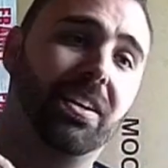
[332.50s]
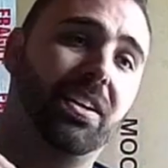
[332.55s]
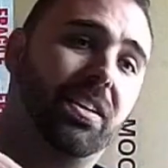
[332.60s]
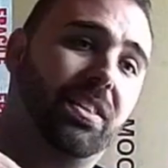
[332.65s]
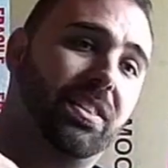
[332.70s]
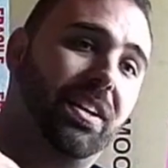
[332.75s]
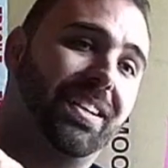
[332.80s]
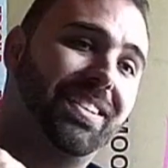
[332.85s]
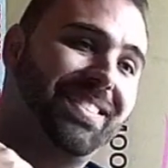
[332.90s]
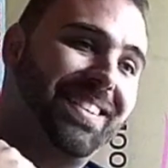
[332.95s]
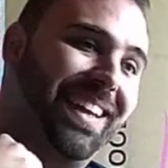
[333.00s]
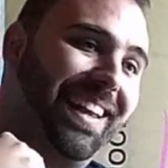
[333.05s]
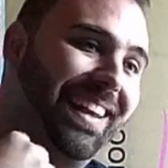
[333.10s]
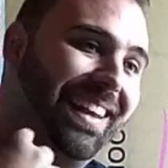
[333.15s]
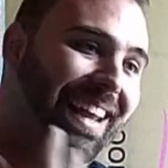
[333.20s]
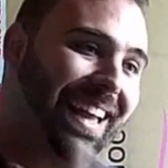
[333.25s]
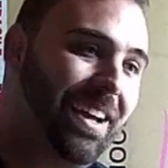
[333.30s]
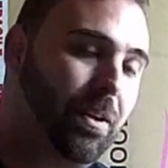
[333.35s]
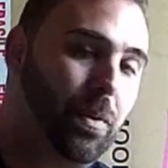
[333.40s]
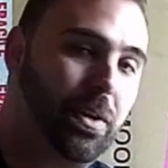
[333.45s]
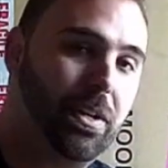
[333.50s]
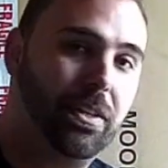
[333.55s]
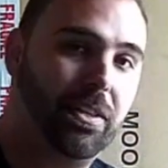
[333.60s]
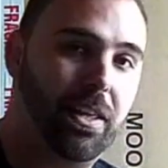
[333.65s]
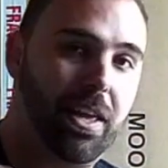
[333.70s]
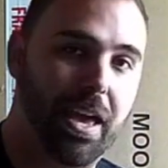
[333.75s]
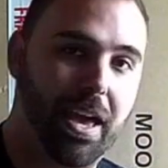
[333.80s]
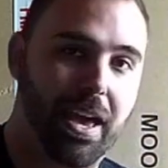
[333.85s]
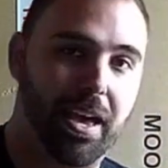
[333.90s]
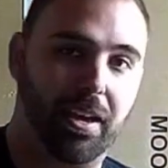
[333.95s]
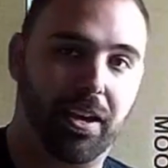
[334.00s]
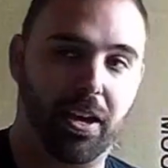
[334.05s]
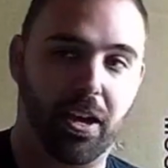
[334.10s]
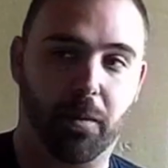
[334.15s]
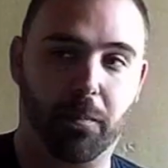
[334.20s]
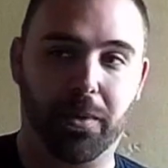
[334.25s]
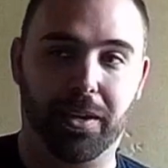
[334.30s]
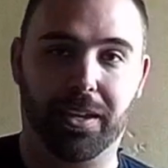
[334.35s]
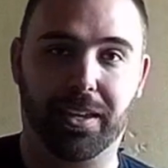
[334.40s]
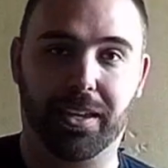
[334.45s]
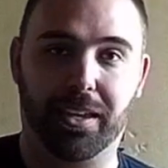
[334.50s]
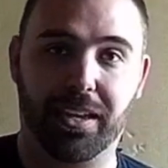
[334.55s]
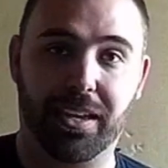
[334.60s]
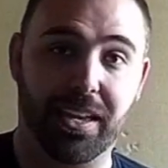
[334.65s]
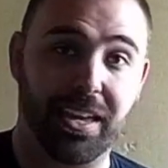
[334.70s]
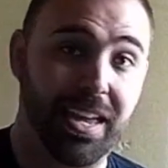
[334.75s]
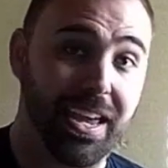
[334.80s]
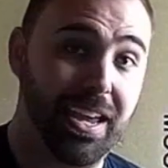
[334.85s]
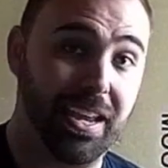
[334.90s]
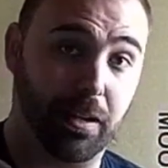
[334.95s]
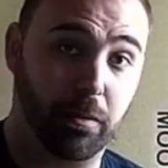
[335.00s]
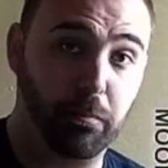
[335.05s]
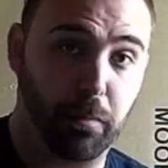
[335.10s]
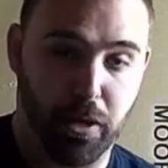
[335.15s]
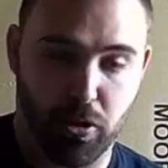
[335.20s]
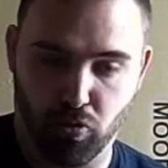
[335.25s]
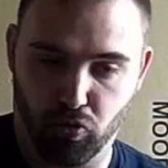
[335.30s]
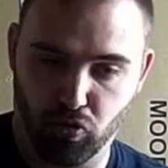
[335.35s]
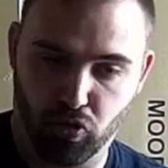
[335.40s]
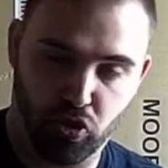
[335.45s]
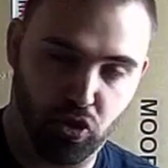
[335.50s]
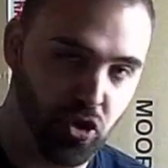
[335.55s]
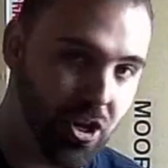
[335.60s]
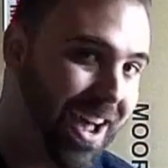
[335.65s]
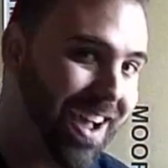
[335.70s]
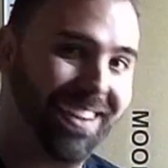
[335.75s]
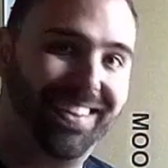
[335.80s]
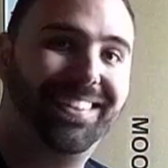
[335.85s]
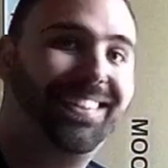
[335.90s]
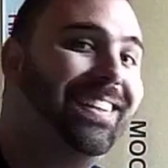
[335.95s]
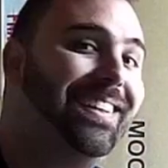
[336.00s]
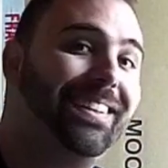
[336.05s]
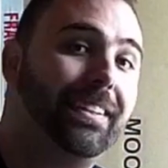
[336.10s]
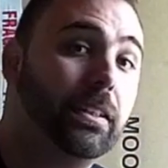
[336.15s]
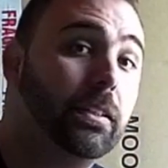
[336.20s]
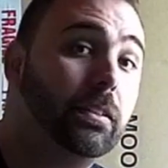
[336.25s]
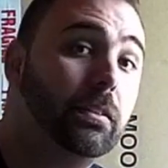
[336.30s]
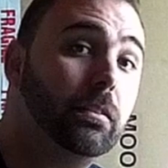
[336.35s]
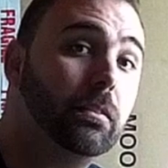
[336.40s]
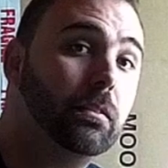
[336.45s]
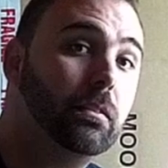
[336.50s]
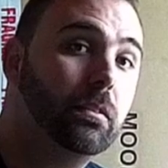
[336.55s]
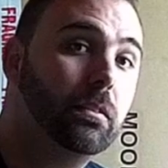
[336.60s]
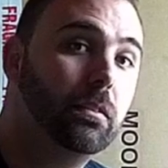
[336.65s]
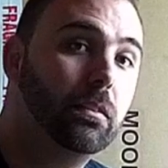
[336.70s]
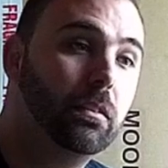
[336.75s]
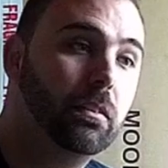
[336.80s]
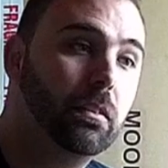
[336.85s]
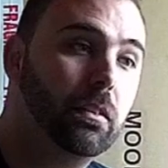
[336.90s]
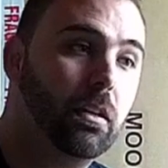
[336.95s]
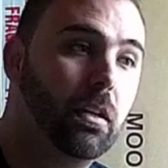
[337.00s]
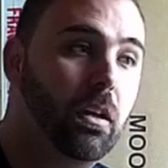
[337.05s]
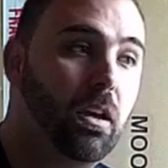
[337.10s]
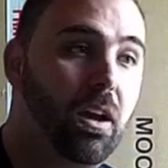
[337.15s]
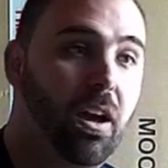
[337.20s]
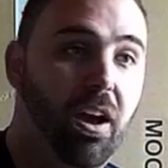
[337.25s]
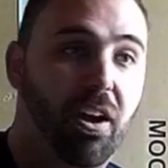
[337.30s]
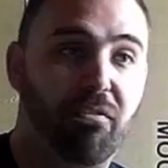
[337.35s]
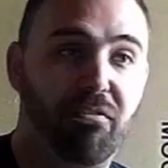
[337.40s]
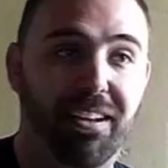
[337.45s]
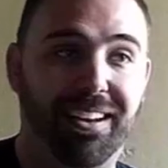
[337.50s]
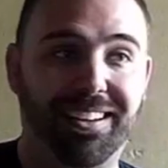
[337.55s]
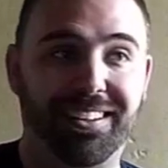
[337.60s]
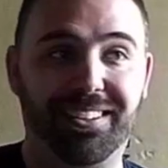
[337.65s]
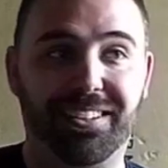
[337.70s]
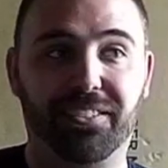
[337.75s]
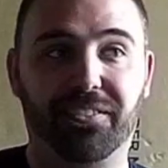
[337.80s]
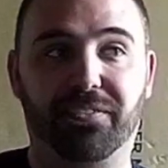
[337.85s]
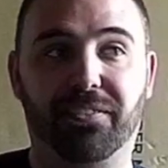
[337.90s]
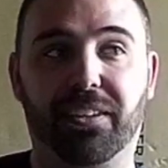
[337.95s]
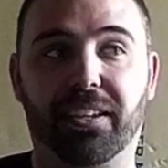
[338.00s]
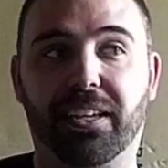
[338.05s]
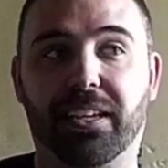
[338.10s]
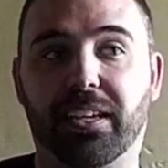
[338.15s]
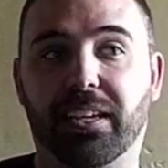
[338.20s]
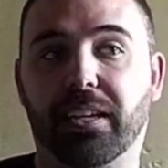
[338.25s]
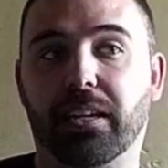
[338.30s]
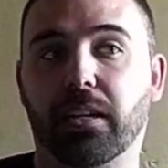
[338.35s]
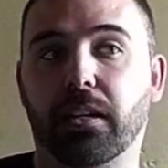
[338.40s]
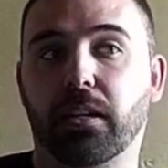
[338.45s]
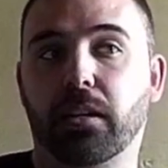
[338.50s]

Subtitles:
Thus allowing the air coming in, being sucked in, a relatively